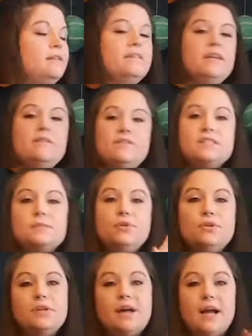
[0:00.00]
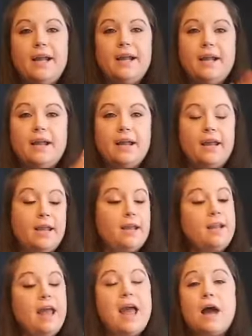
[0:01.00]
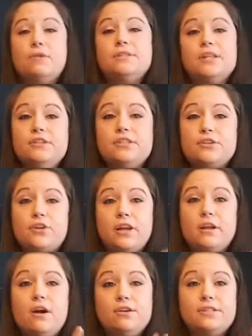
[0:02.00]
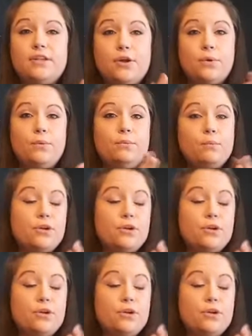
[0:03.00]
the invisible light and how sunscreen also